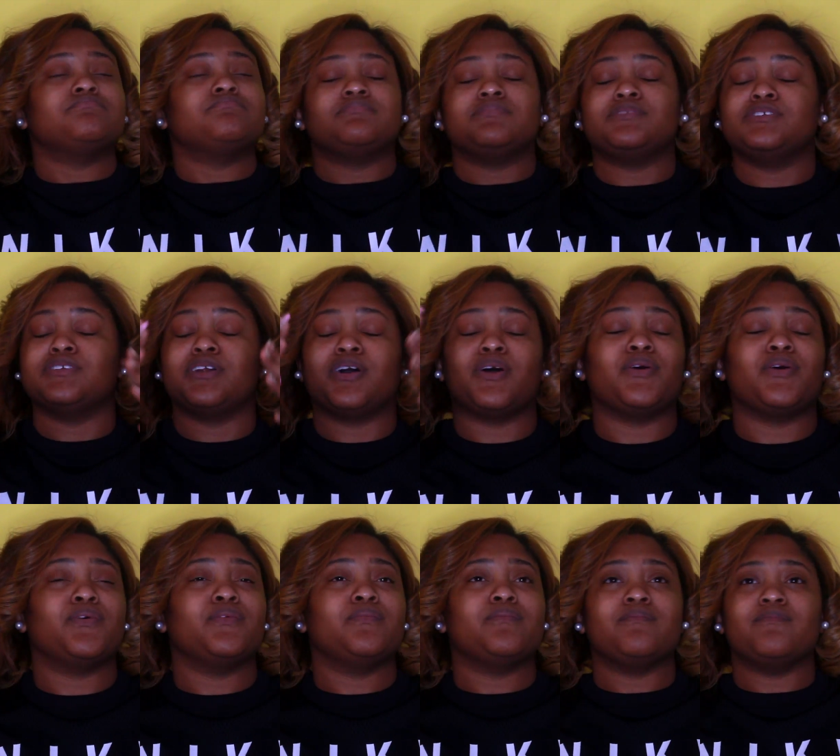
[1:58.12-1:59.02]

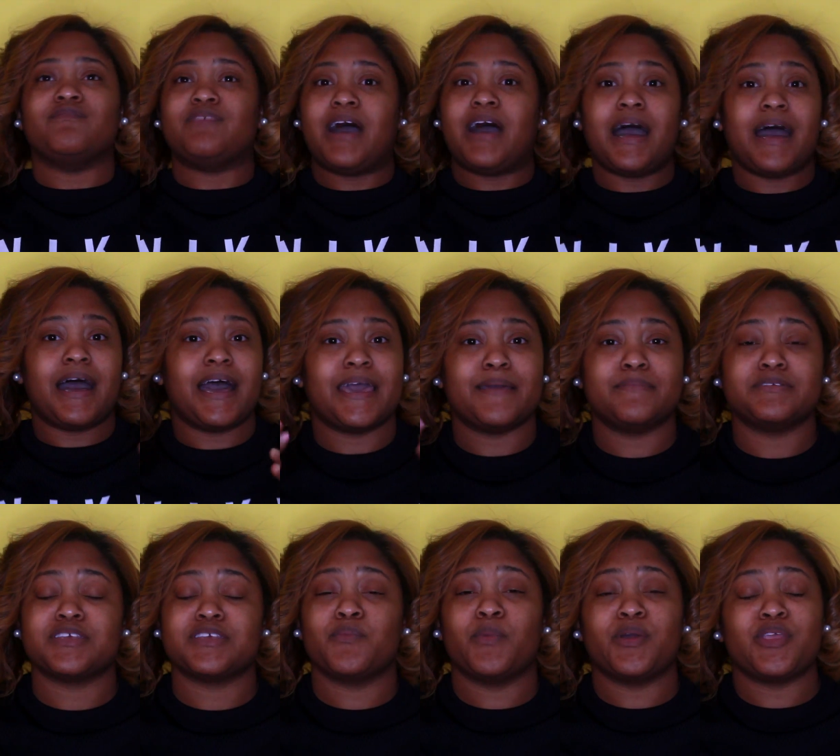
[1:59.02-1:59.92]

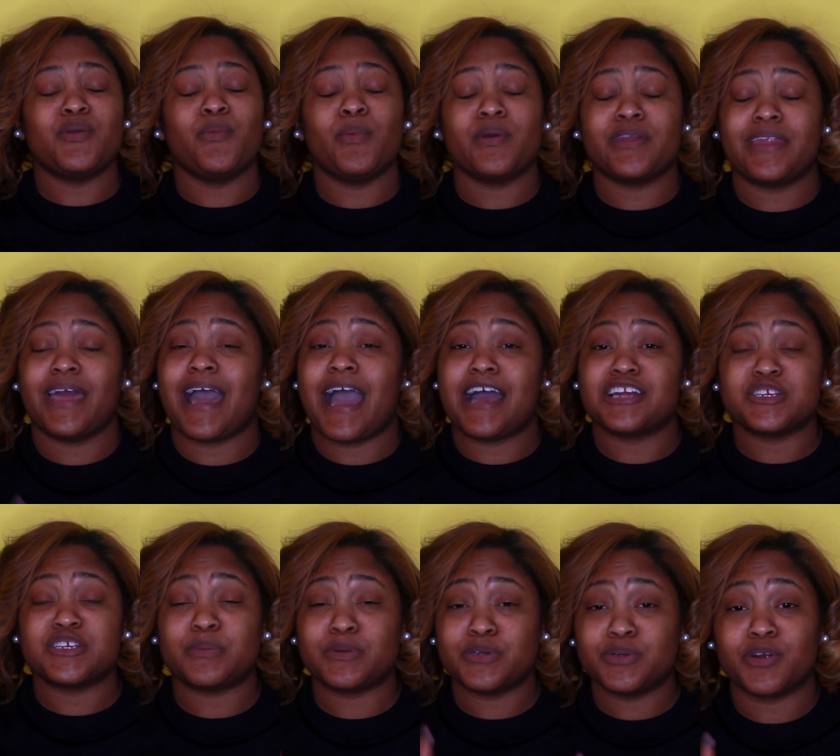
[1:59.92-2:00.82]
vibes. And when you want that
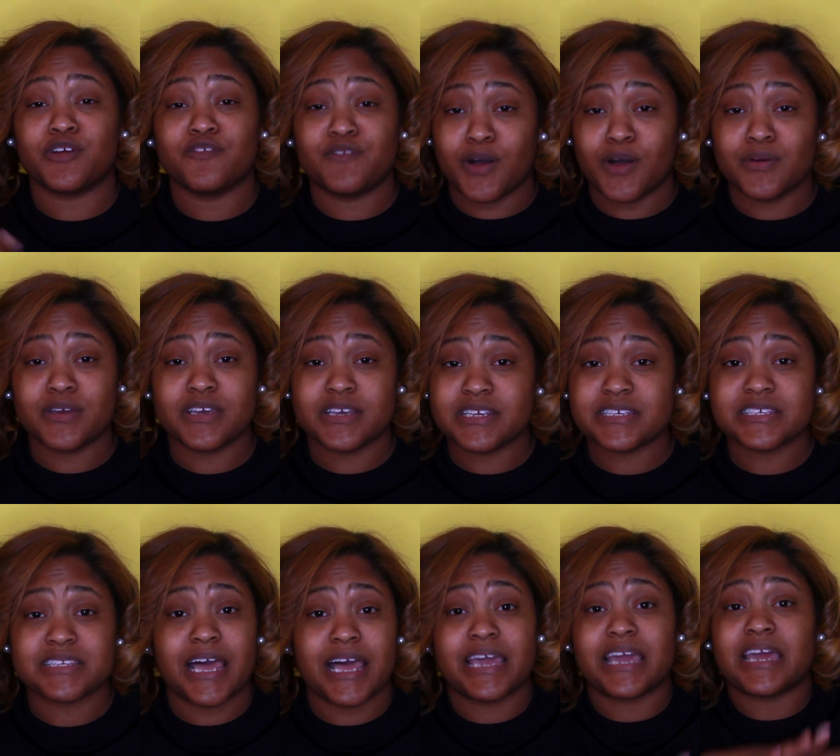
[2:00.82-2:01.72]
entrepreneur
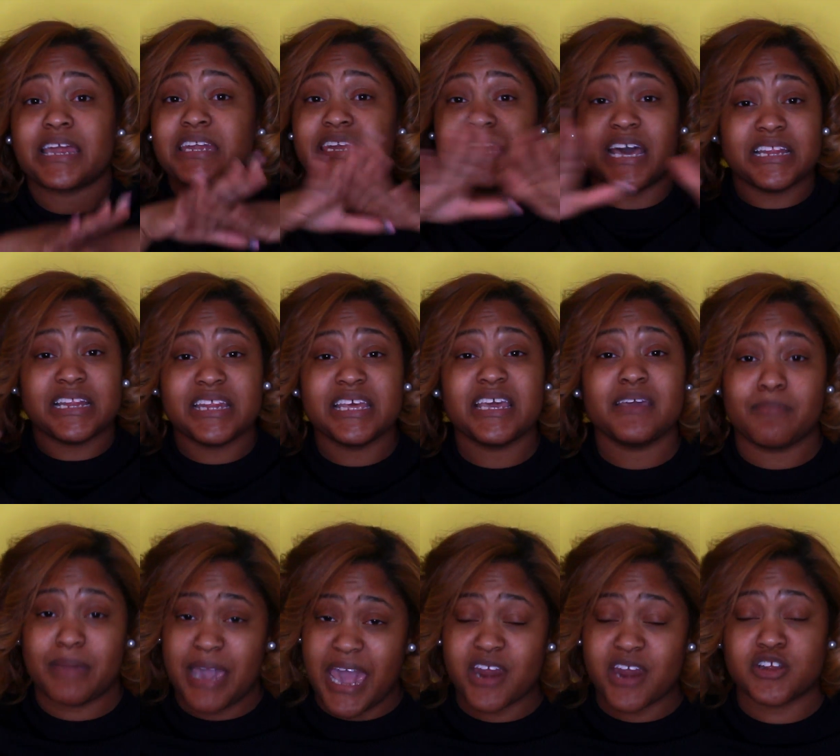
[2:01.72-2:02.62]
focus, like nothing
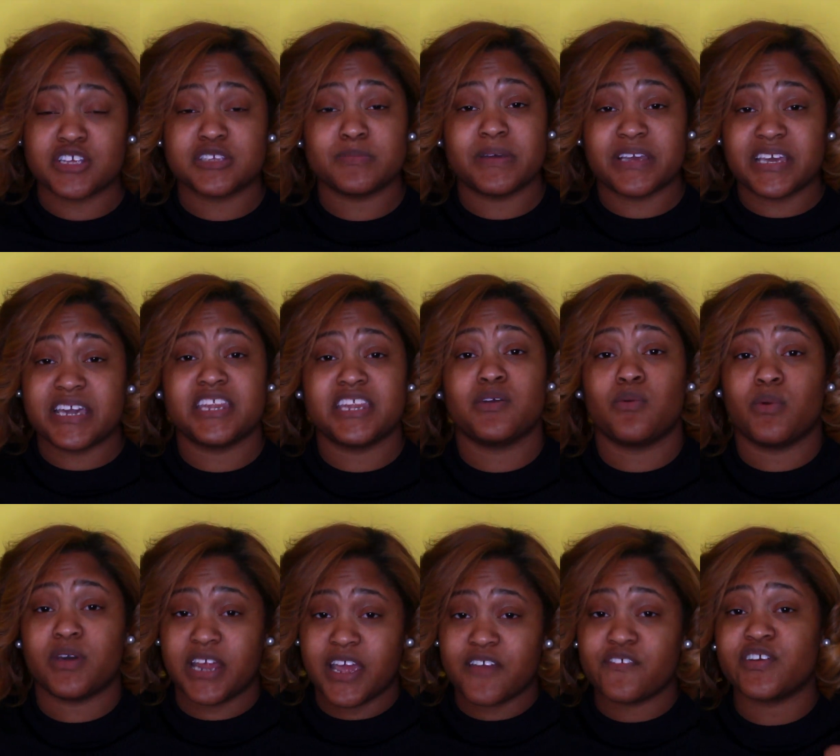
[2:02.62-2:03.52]
matters but getting
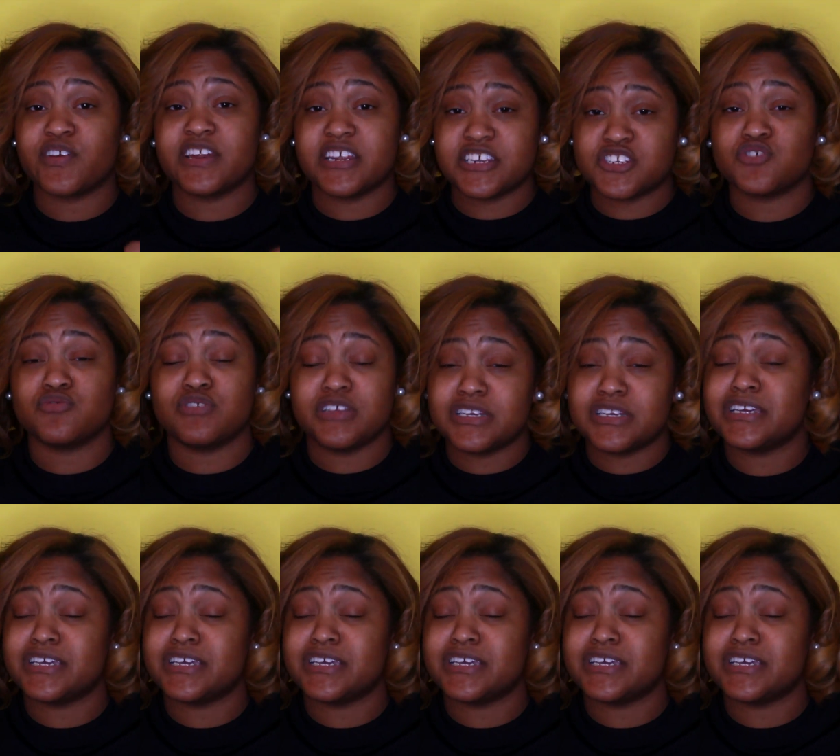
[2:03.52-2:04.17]
whatever it is you need to